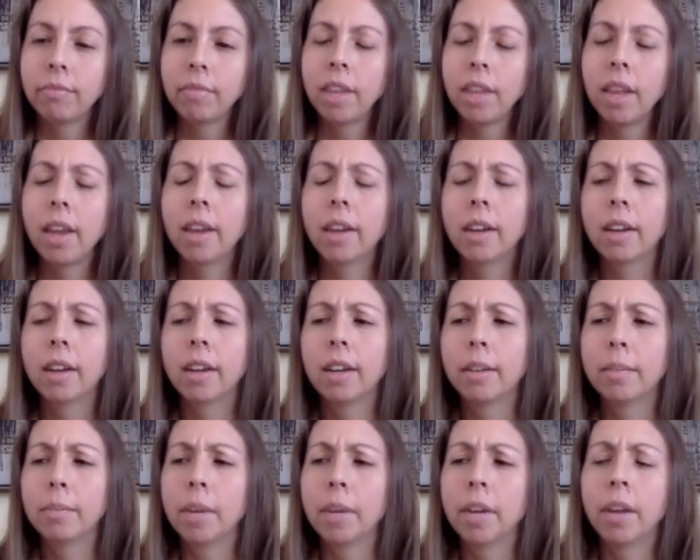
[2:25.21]
And
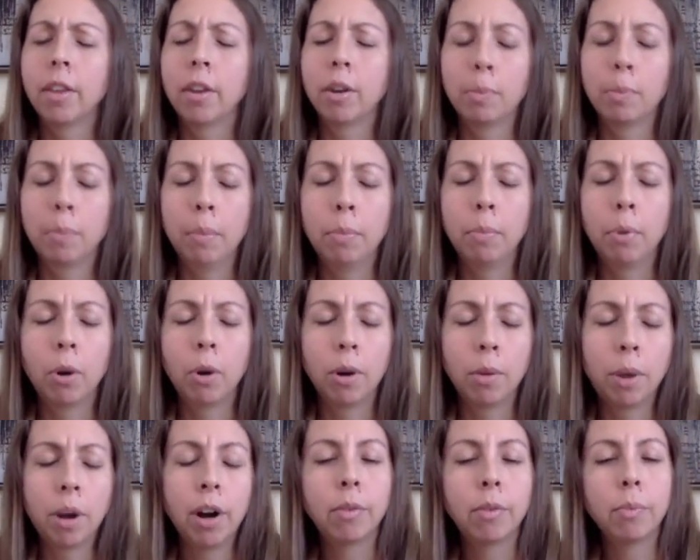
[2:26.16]
another
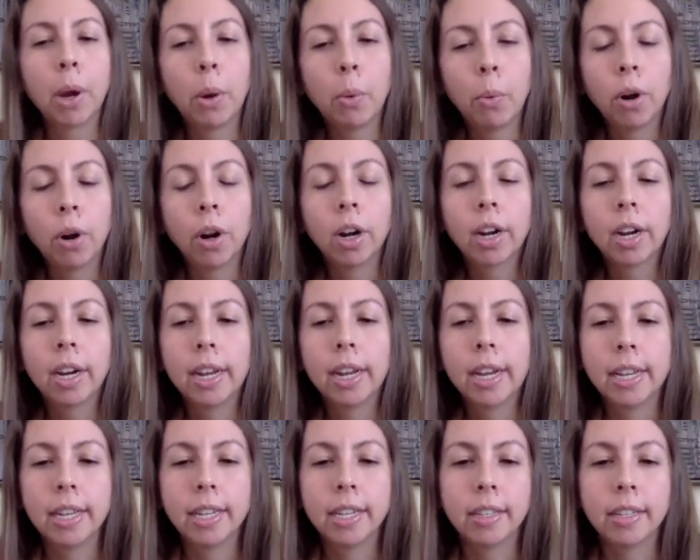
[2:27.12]
important part of my work
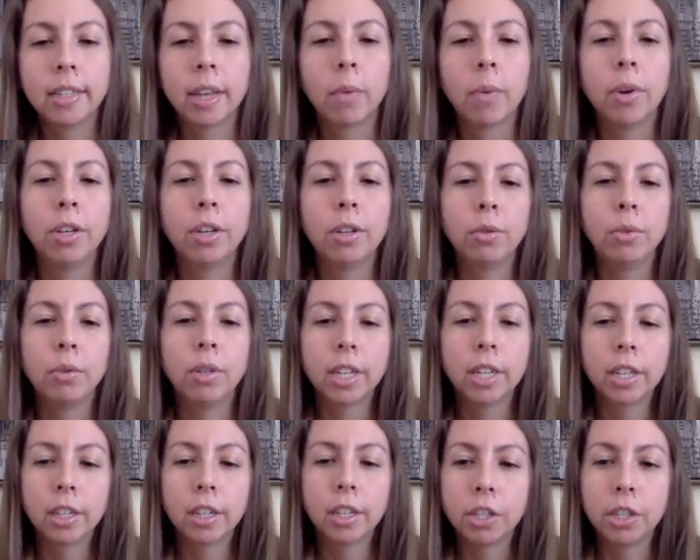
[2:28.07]
is that we do
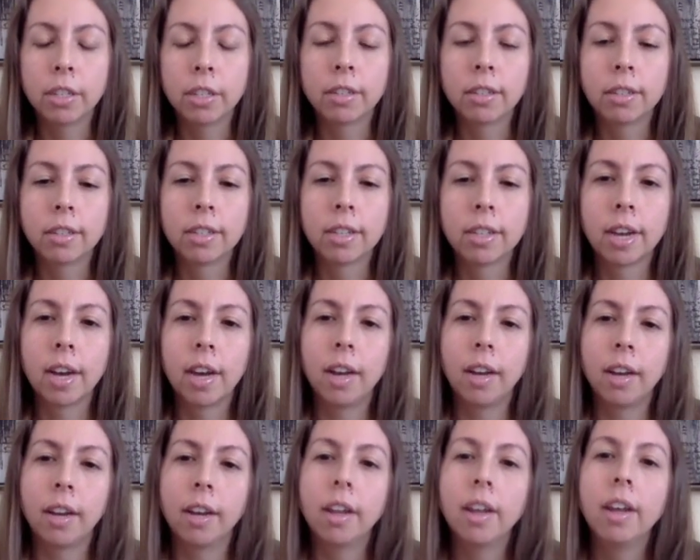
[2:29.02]
diligence
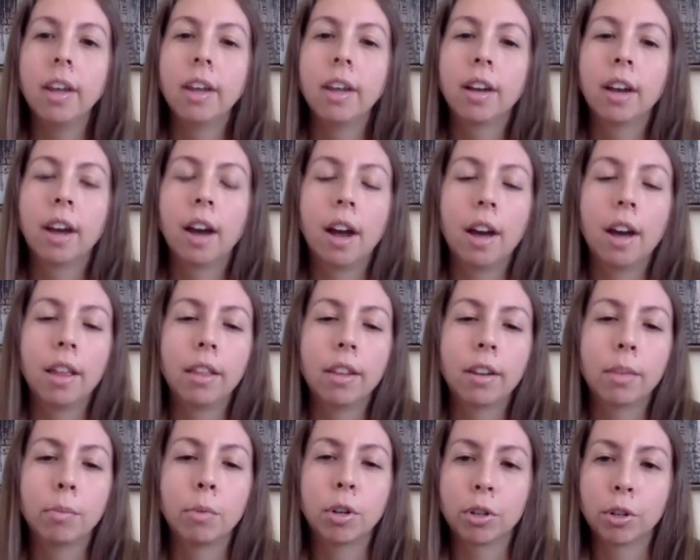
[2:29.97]
on the
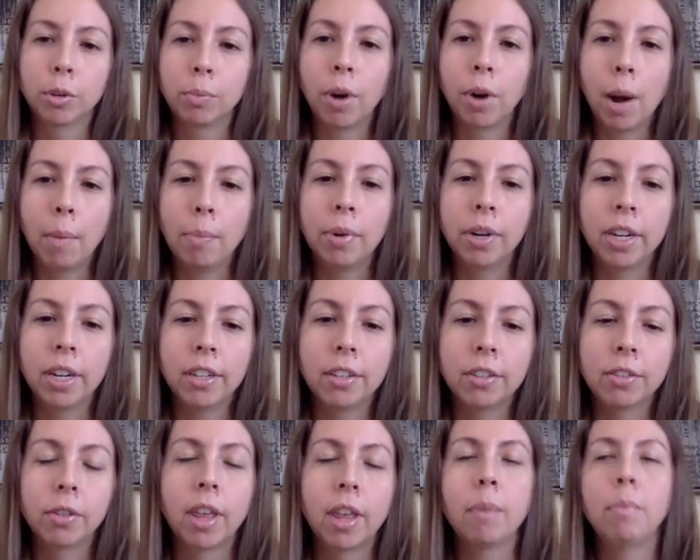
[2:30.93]
commercial
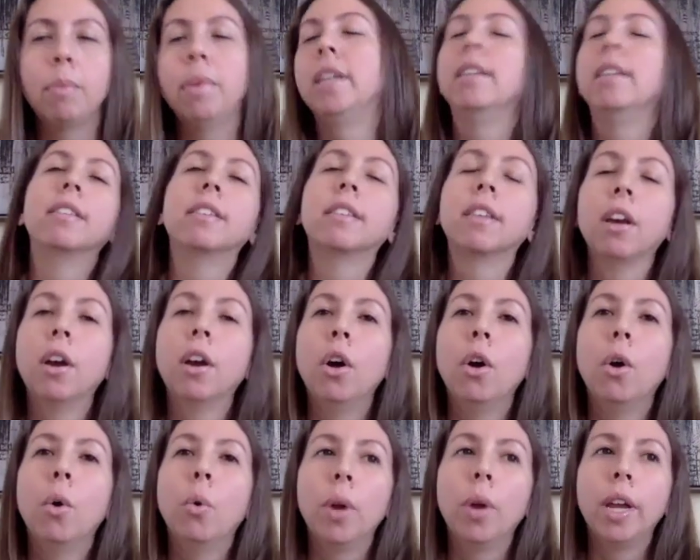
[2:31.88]
properties. So that means
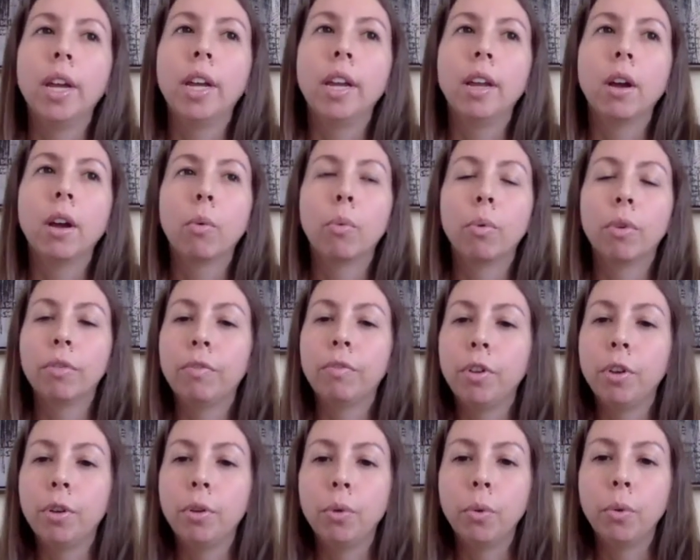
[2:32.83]
we
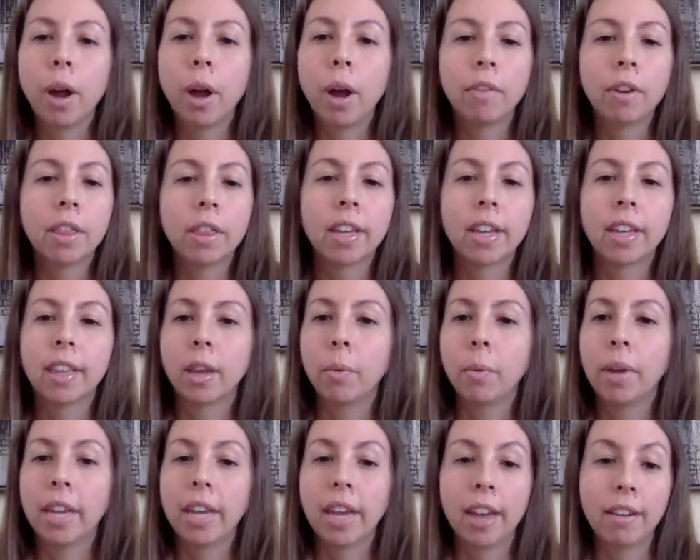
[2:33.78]
review everything that
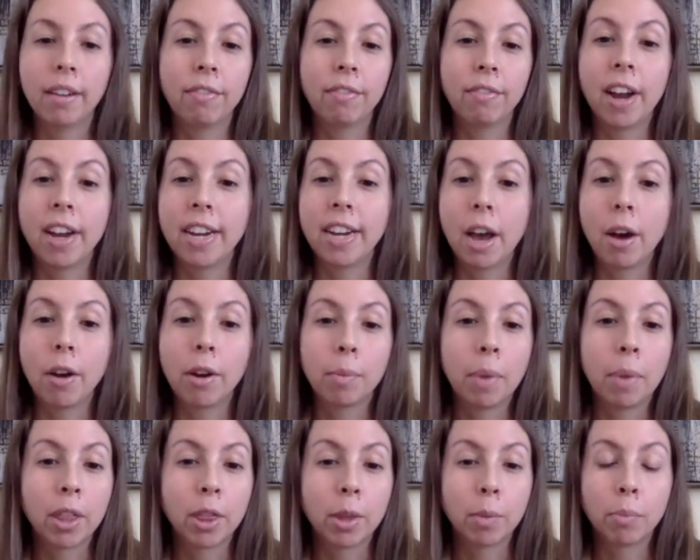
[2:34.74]
we can find out
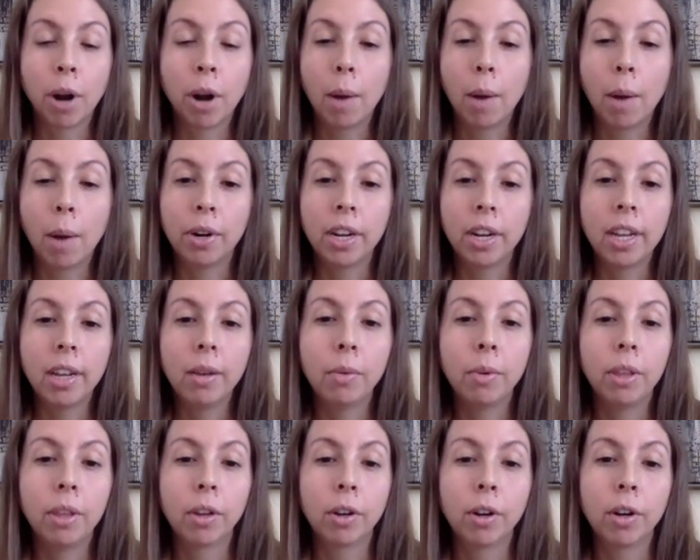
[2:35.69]
about the property.
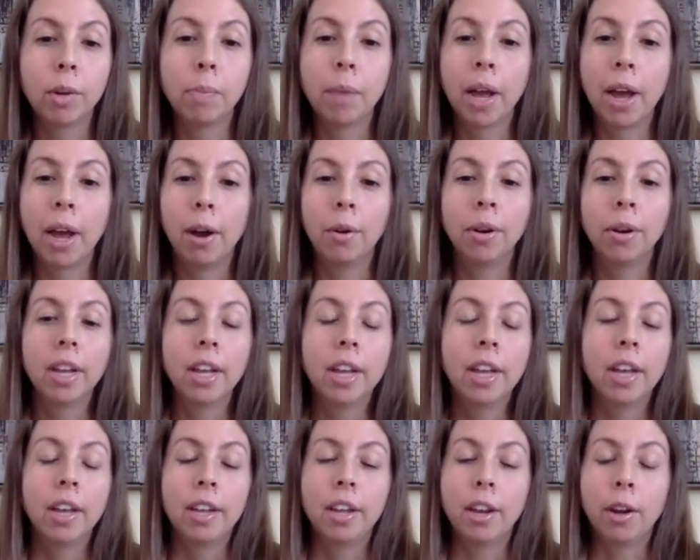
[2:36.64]
We learn about,
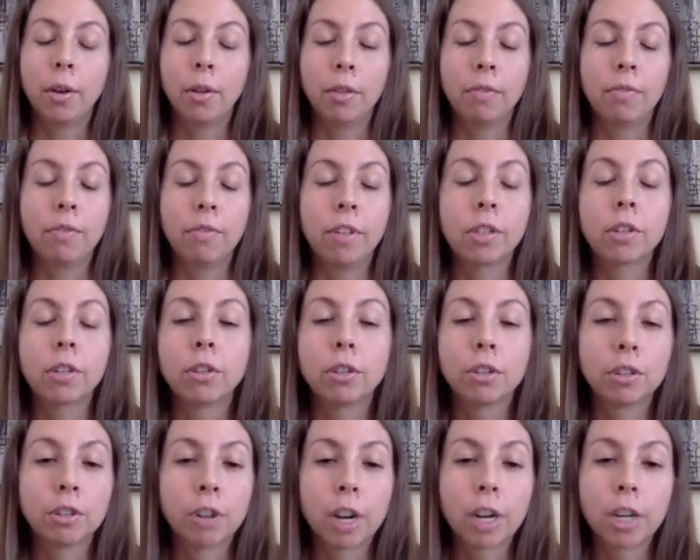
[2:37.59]
the physical
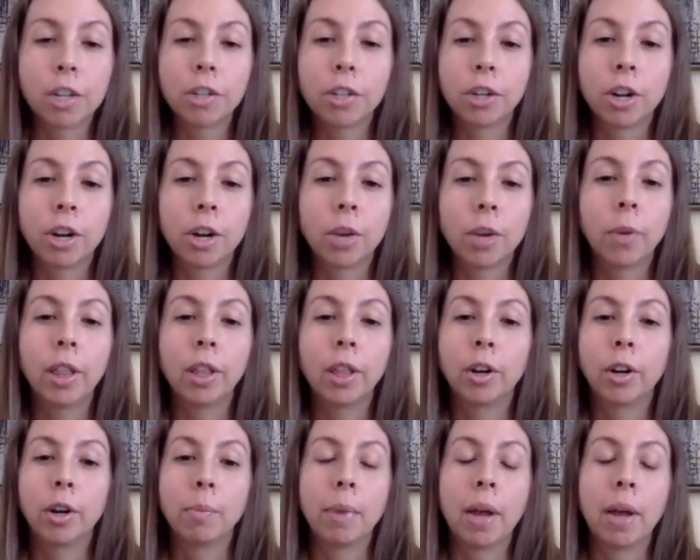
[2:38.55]
structure. We
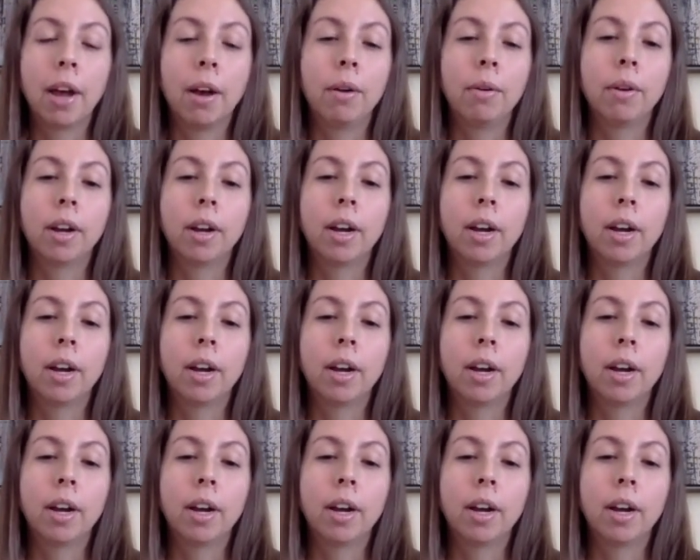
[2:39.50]
learn about